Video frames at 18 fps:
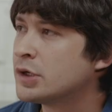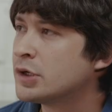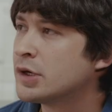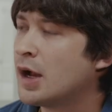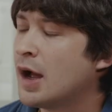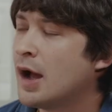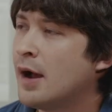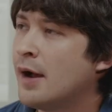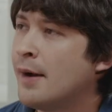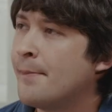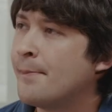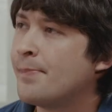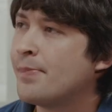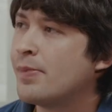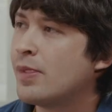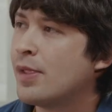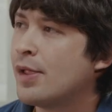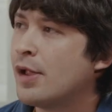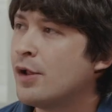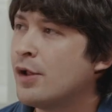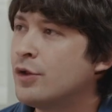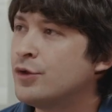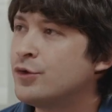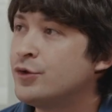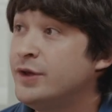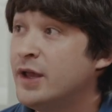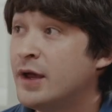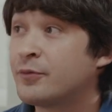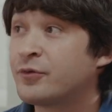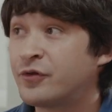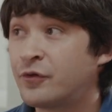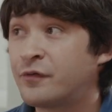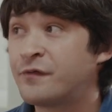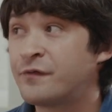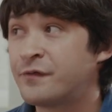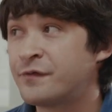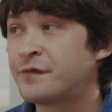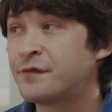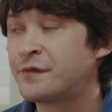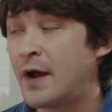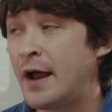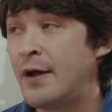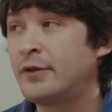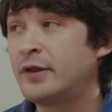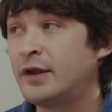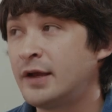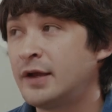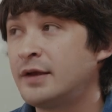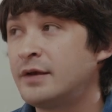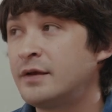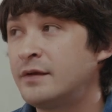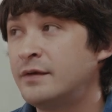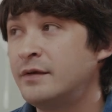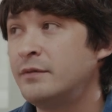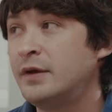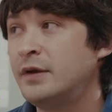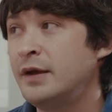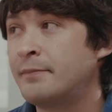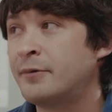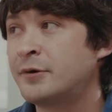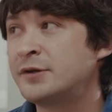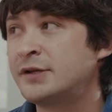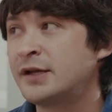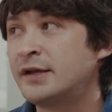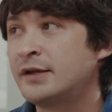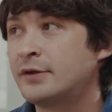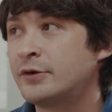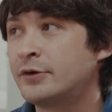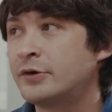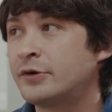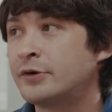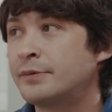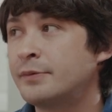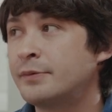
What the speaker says: Sure. Yeah, so Frownland in particular,